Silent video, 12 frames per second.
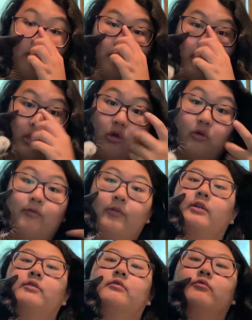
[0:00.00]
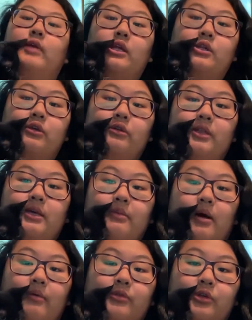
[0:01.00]
my girlfriend rescued them
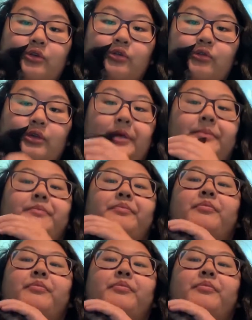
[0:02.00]
off the street,